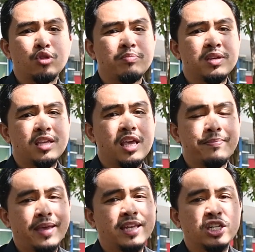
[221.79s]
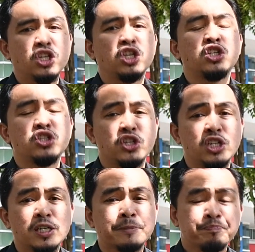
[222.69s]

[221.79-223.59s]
to become an engineer.